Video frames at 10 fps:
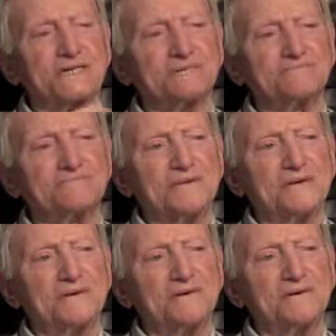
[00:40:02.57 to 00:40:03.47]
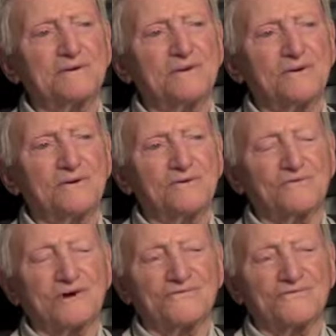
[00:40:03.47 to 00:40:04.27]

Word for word: um, oh,